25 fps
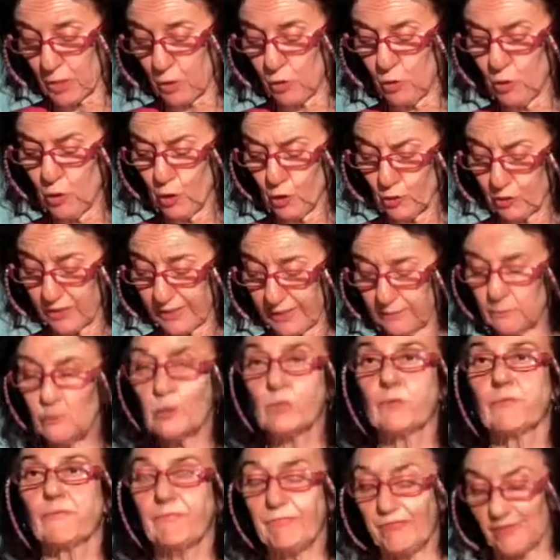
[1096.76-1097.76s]
look
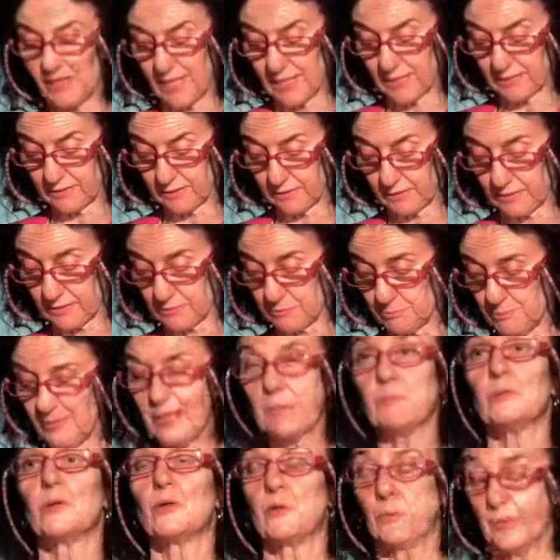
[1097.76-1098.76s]
into the Father's
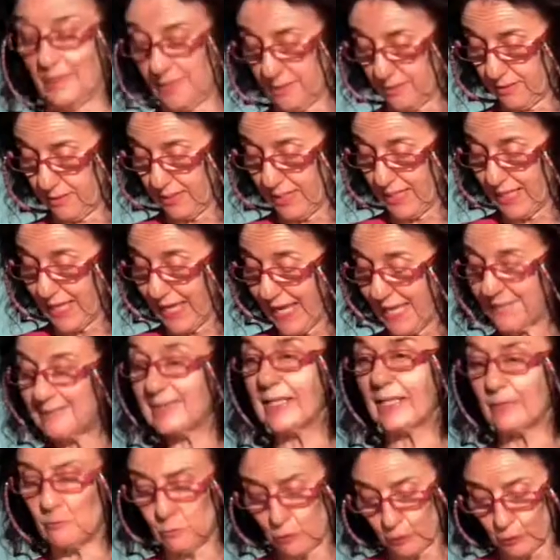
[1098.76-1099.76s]
memory and
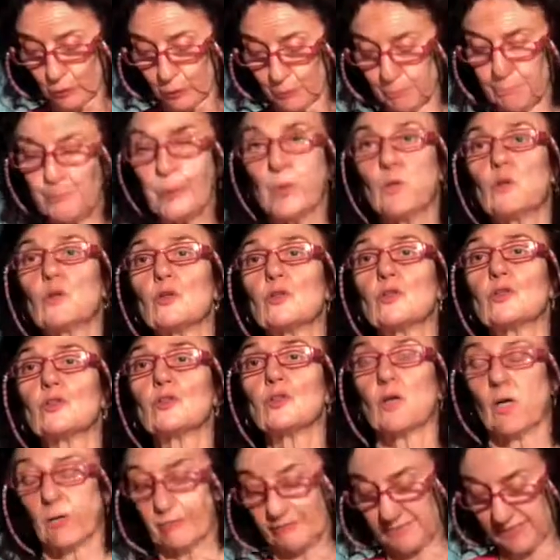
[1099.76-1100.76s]
into the books
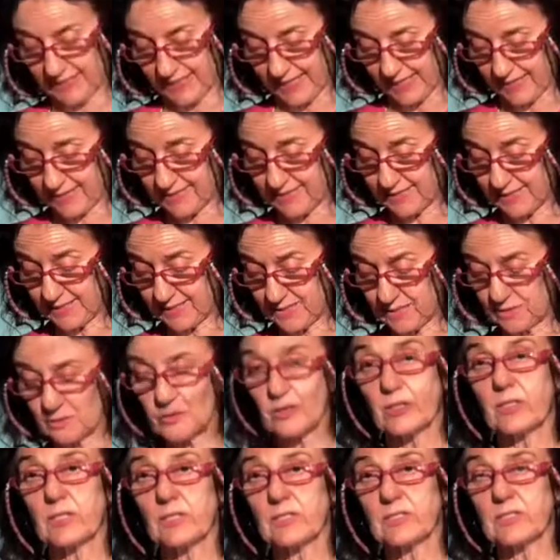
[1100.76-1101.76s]
of the
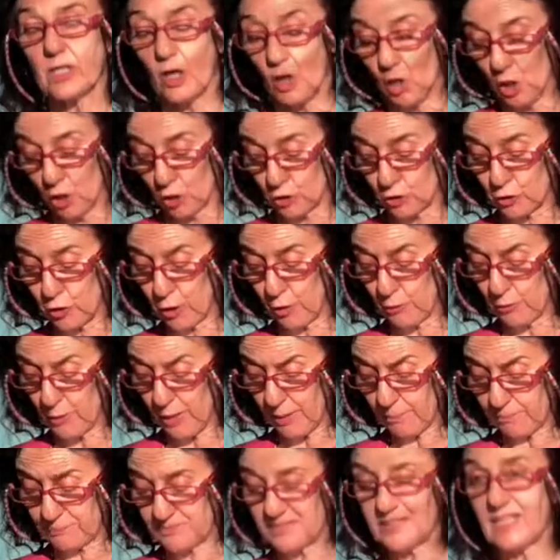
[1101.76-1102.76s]
ancestors,
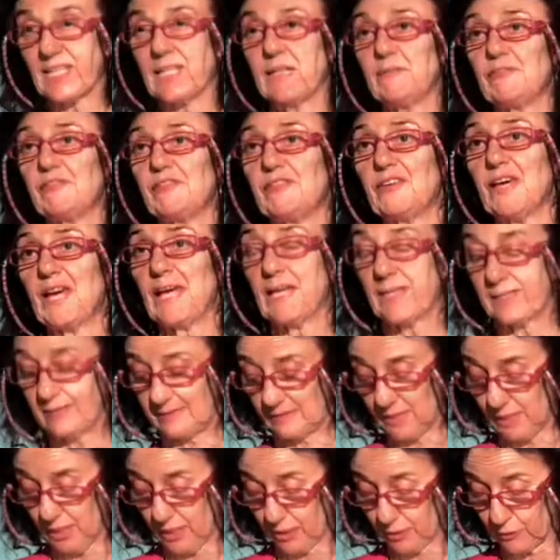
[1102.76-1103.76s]
corrupts in
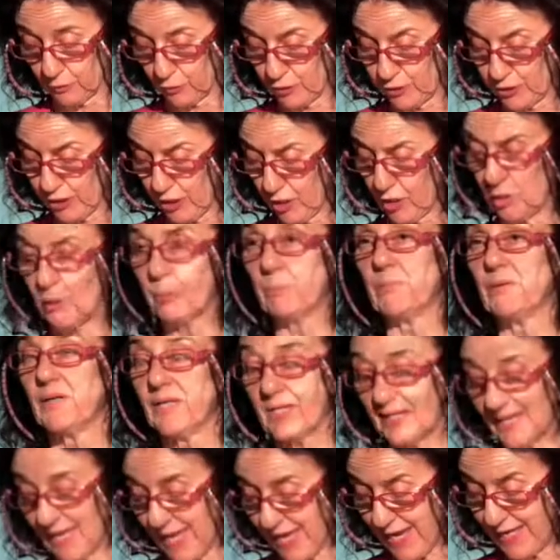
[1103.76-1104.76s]
fact Job
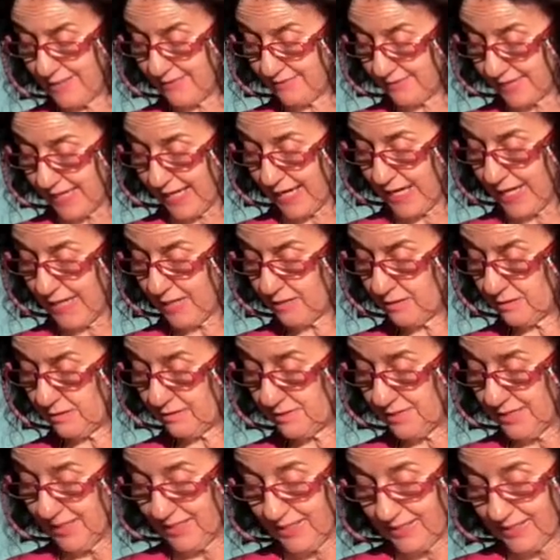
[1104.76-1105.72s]
8:8,